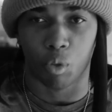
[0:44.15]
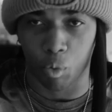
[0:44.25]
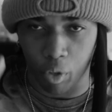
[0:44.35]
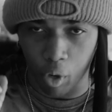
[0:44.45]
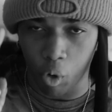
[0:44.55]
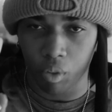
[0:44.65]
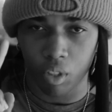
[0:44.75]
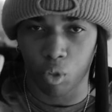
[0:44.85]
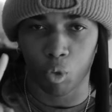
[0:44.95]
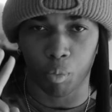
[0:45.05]
those were the only
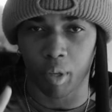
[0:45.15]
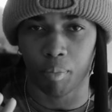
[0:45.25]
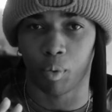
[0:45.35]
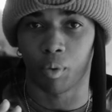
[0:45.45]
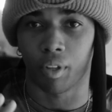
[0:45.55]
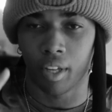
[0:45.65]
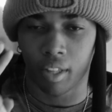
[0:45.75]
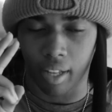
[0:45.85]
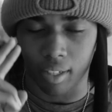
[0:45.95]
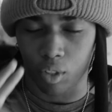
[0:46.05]
two people
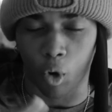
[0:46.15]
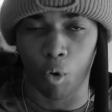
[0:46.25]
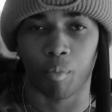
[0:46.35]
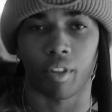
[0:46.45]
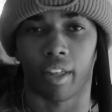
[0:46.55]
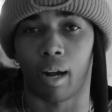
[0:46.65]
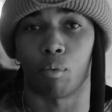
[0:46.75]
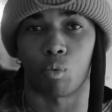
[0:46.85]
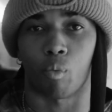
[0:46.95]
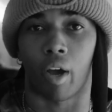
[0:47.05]
that told me that I
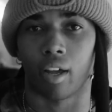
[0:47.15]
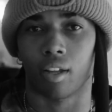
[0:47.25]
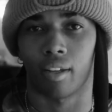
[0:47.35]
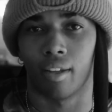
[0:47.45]
was whack.